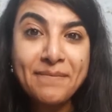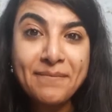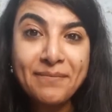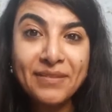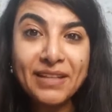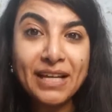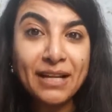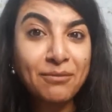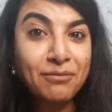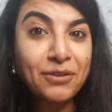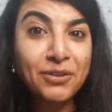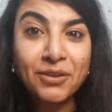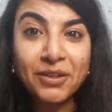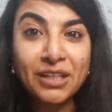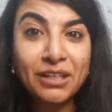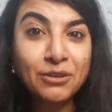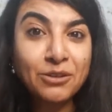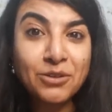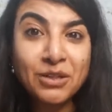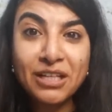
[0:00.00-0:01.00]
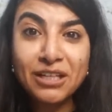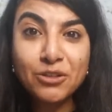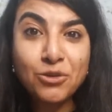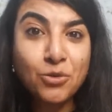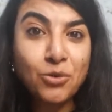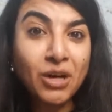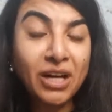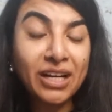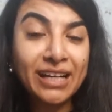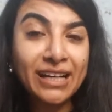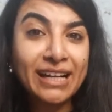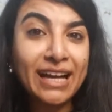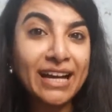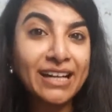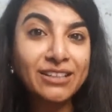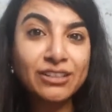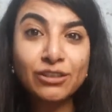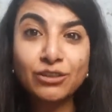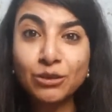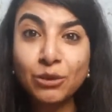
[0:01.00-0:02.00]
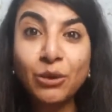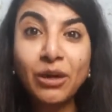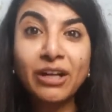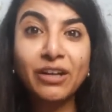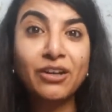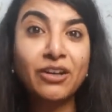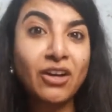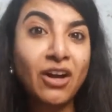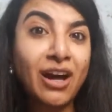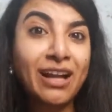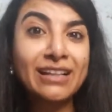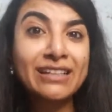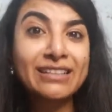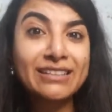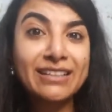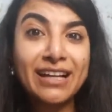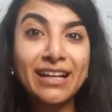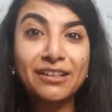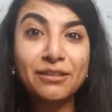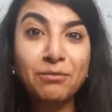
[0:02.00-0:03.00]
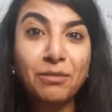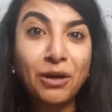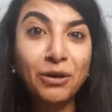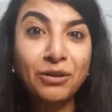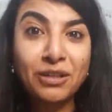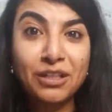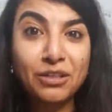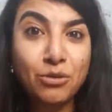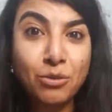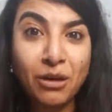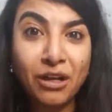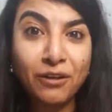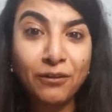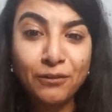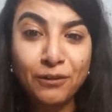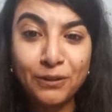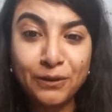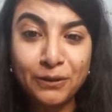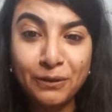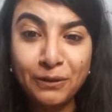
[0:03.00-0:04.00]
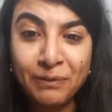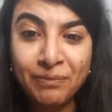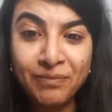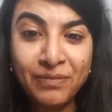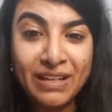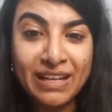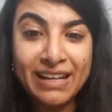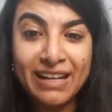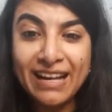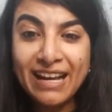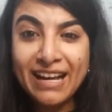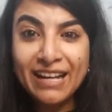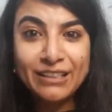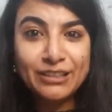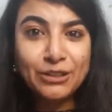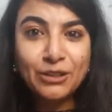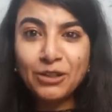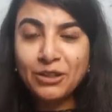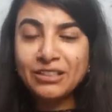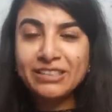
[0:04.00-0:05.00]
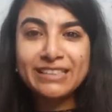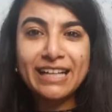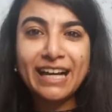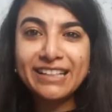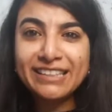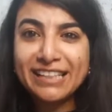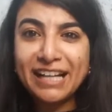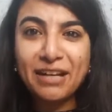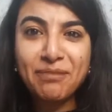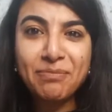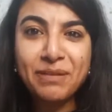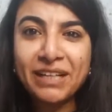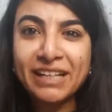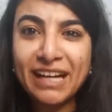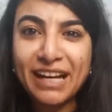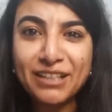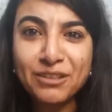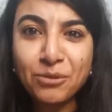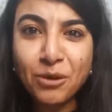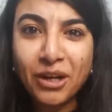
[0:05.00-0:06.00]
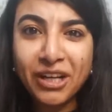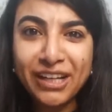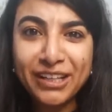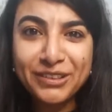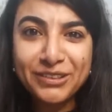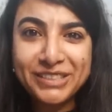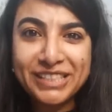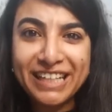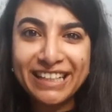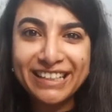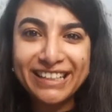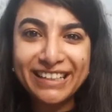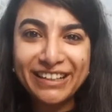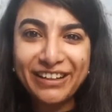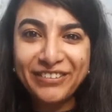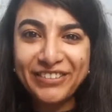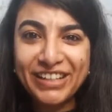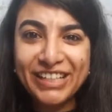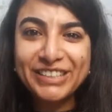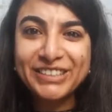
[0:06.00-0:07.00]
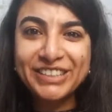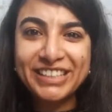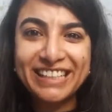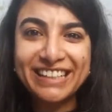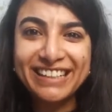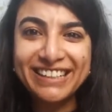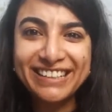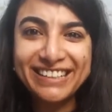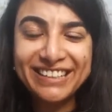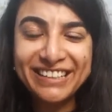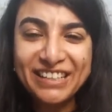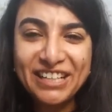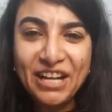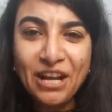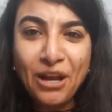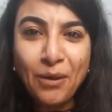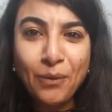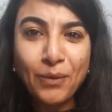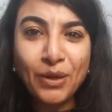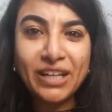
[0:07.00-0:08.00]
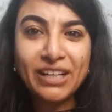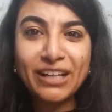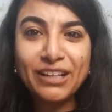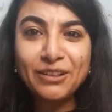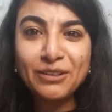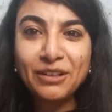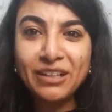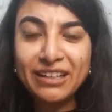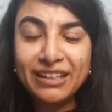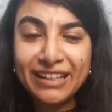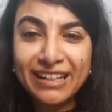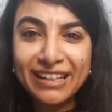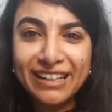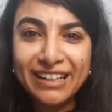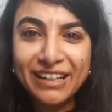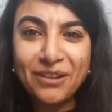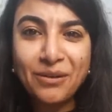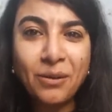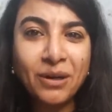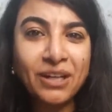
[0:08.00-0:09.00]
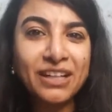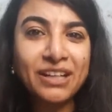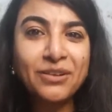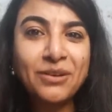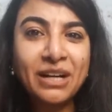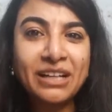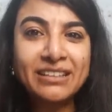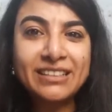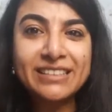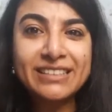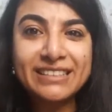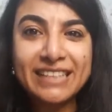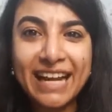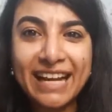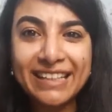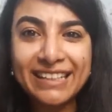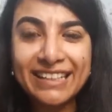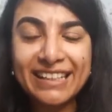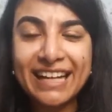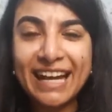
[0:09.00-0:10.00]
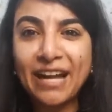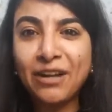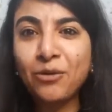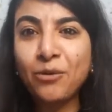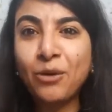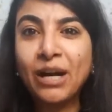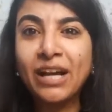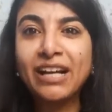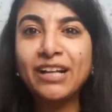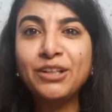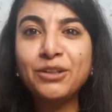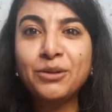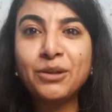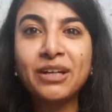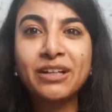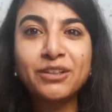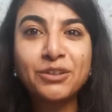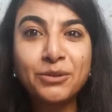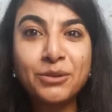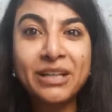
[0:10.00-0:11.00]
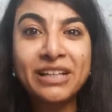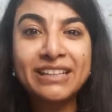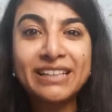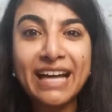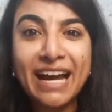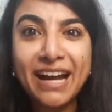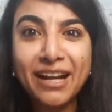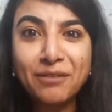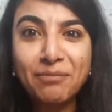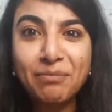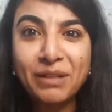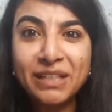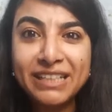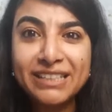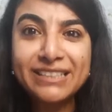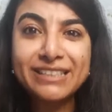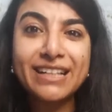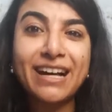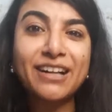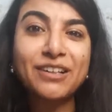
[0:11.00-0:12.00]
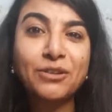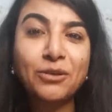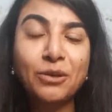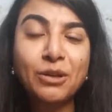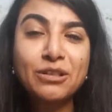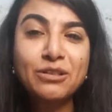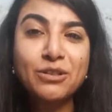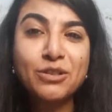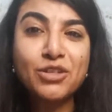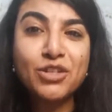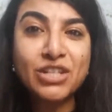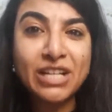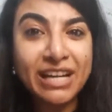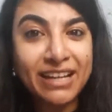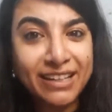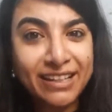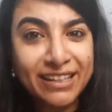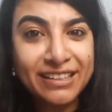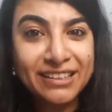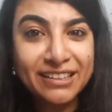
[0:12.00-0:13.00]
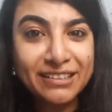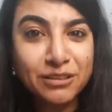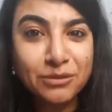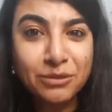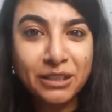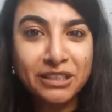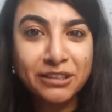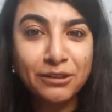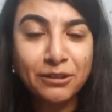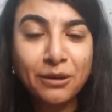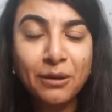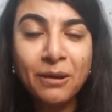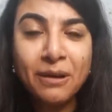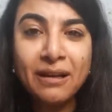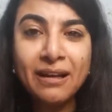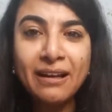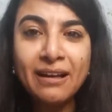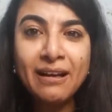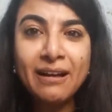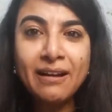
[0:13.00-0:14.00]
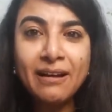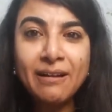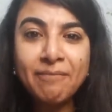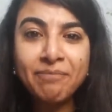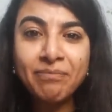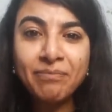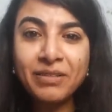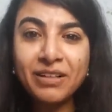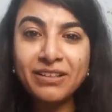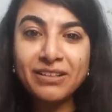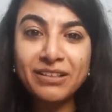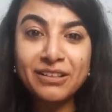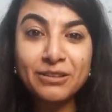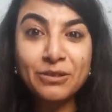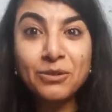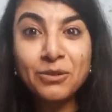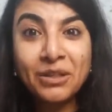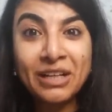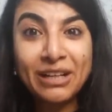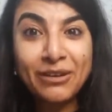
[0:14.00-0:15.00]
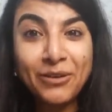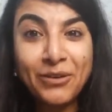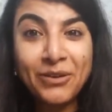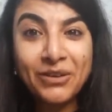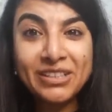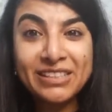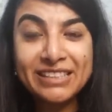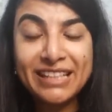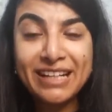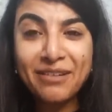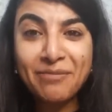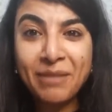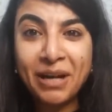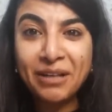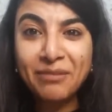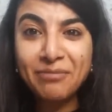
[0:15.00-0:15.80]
And I'm talking to each one, and I so acknowledge that about each one of you. So start typing, guys. What are you taking away today? What are you learning? What are you understanding? And while you are doing that, please start also sharing this video, because who knows, there might